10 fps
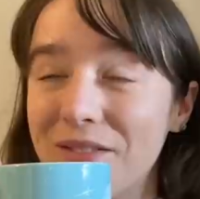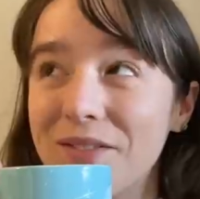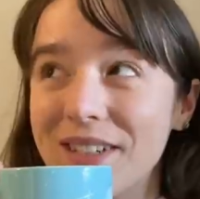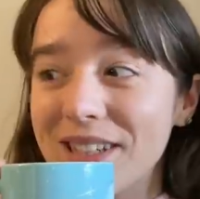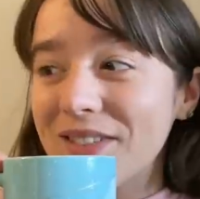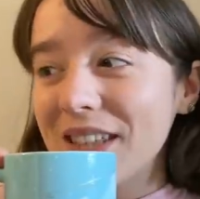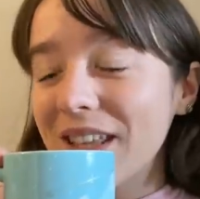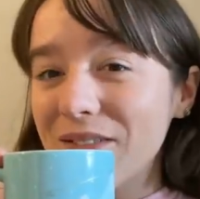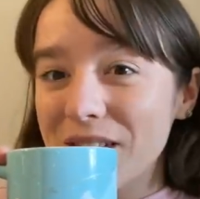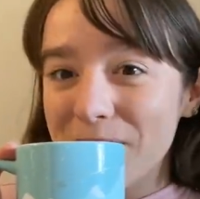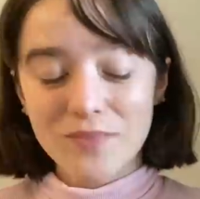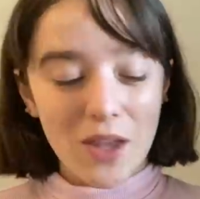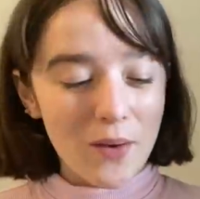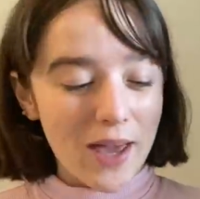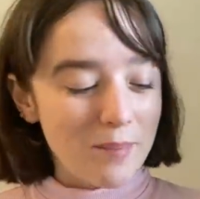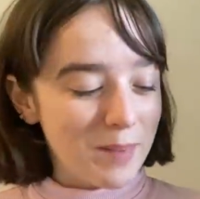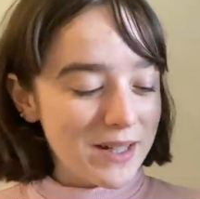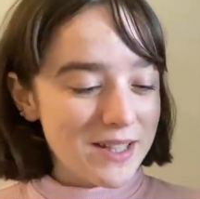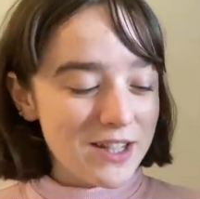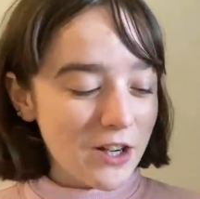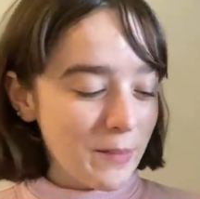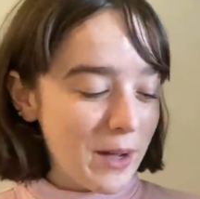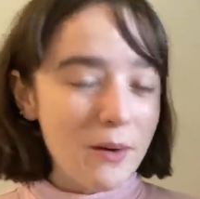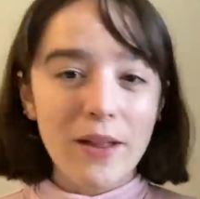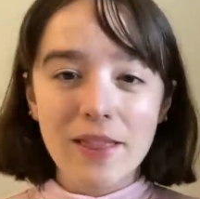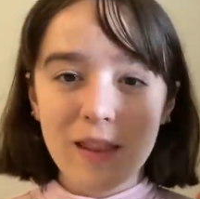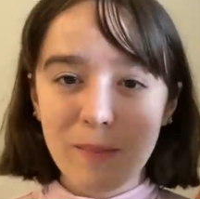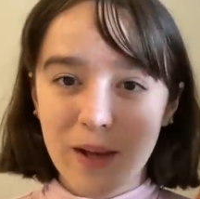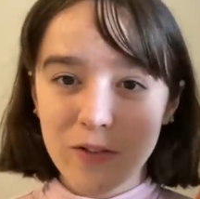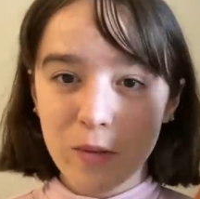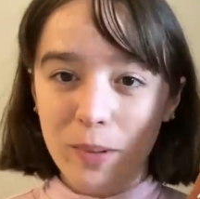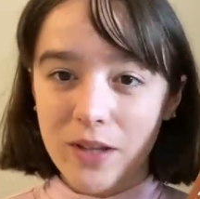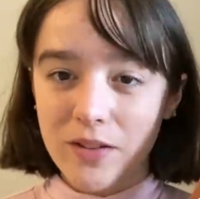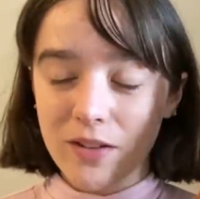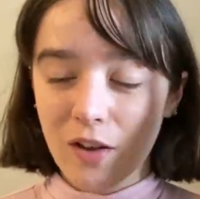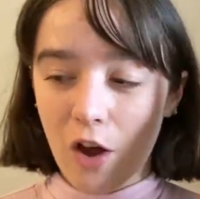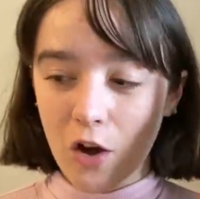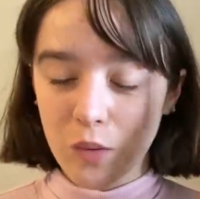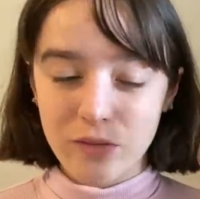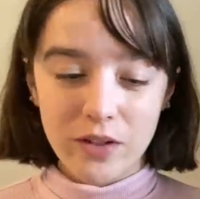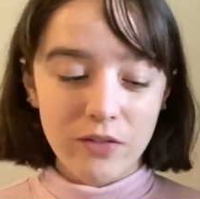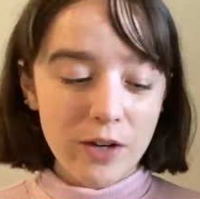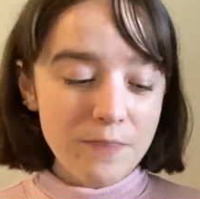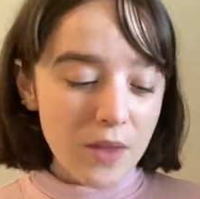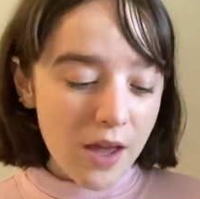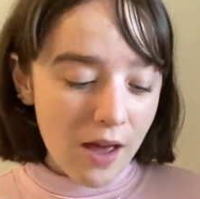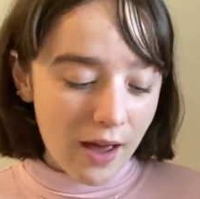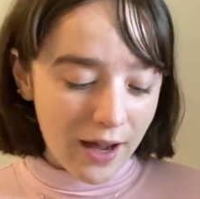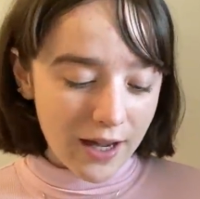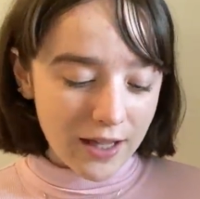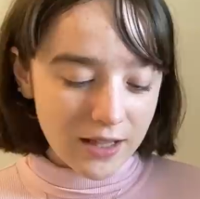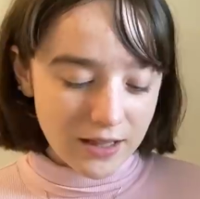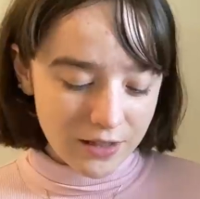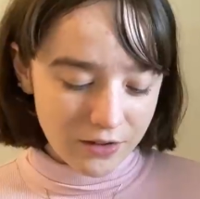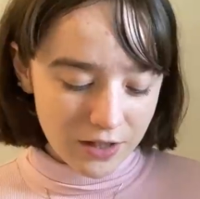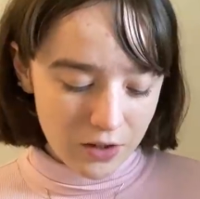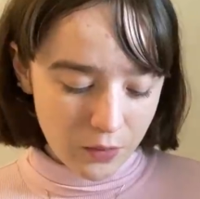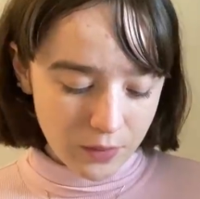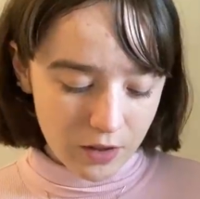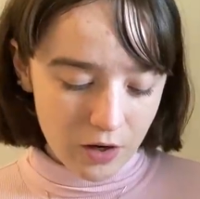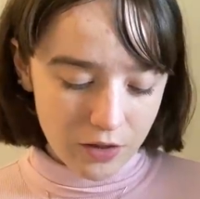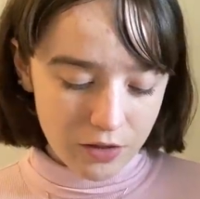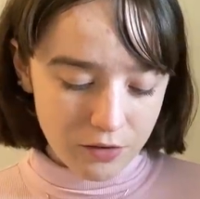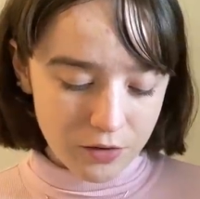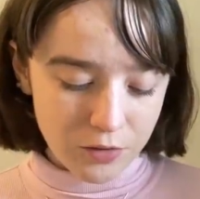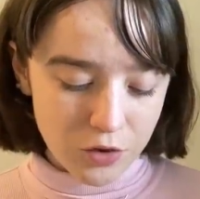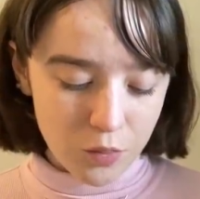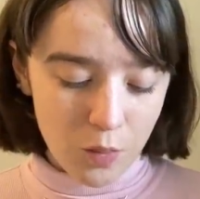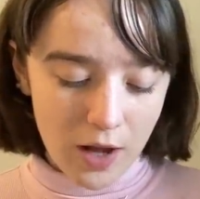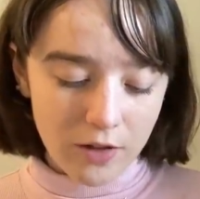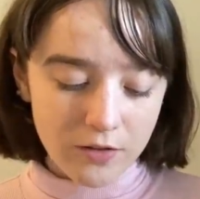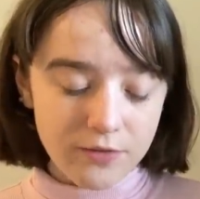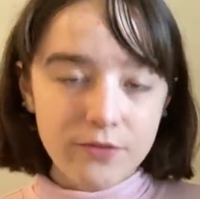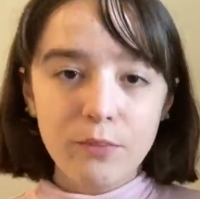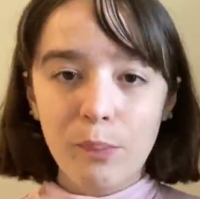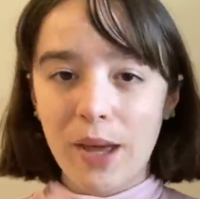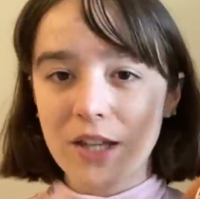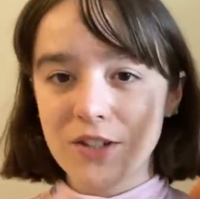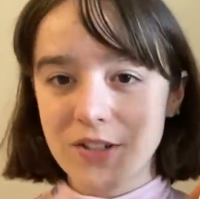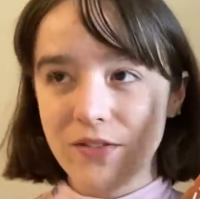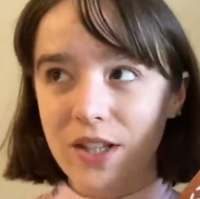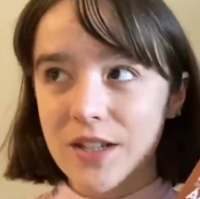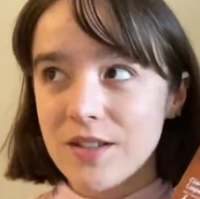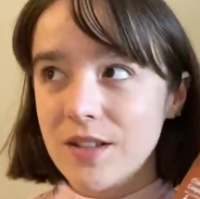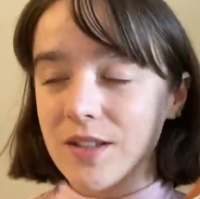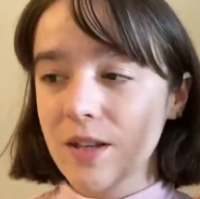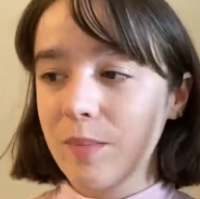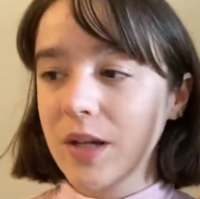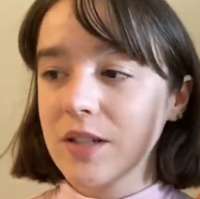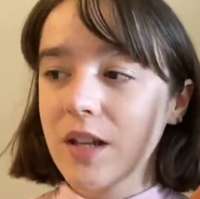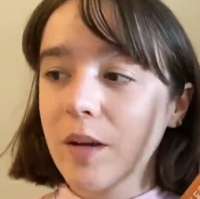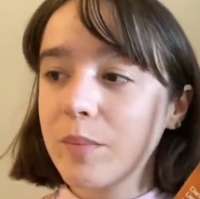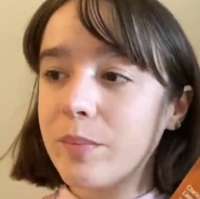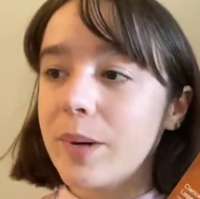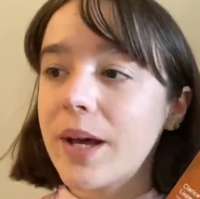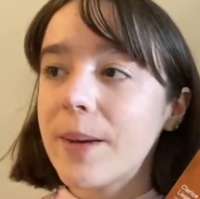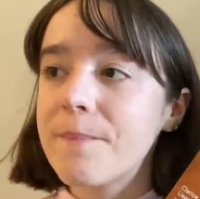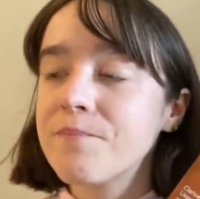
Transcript: really, really loved it. Okay, but to talk about the masterpiece, Agua Viva. I literally only got through 12 pages of this since I picked it up, but